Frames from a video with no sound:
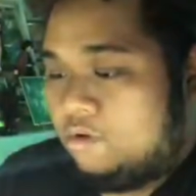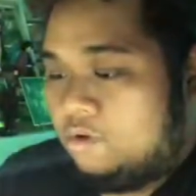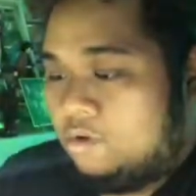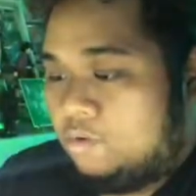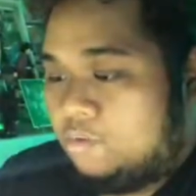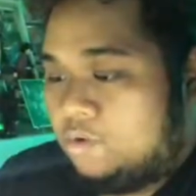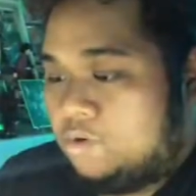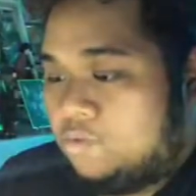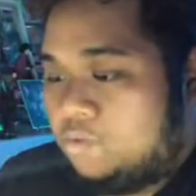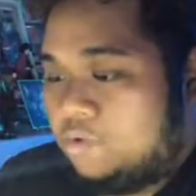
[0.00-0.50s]

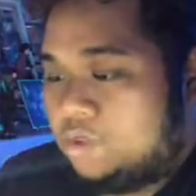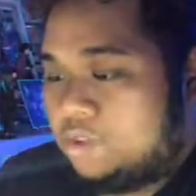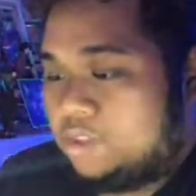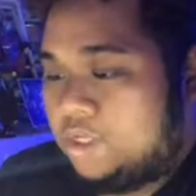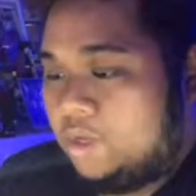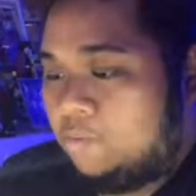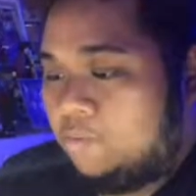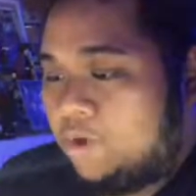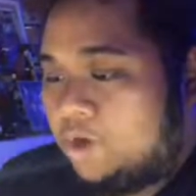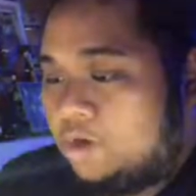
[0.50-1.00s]
What is that
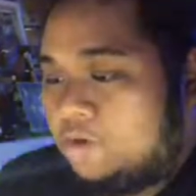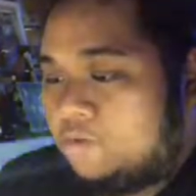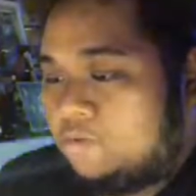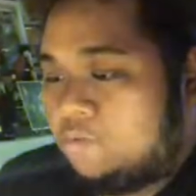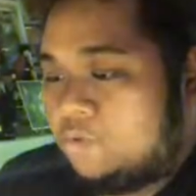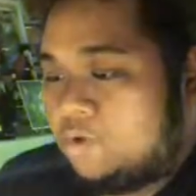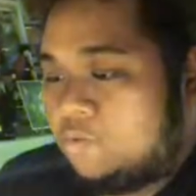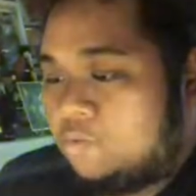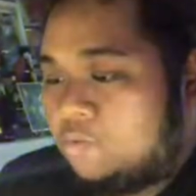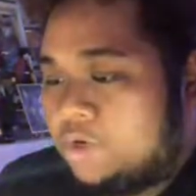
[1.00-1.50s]
one? What
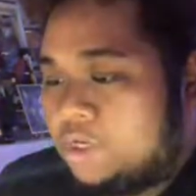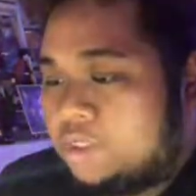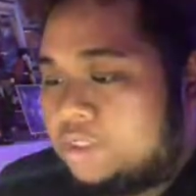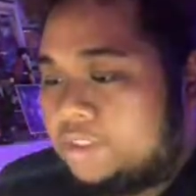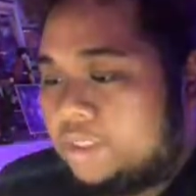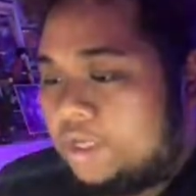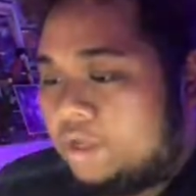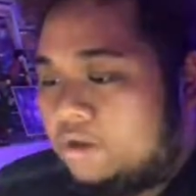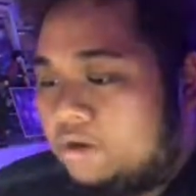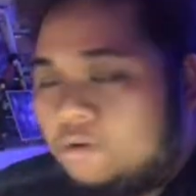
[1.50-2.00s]
is that?
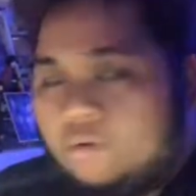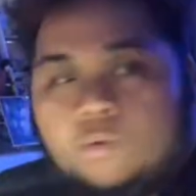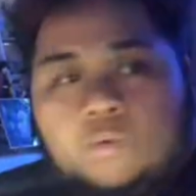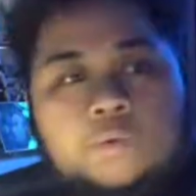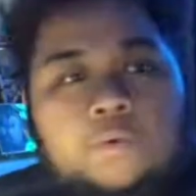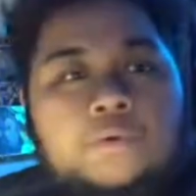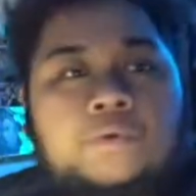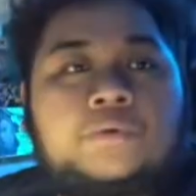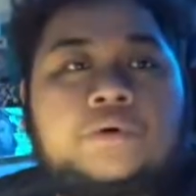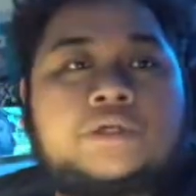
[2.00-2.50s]
What
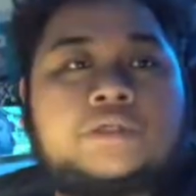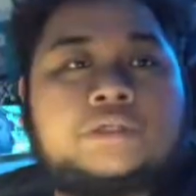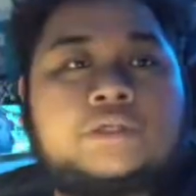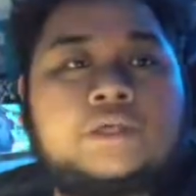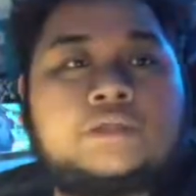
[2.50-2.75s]
is that?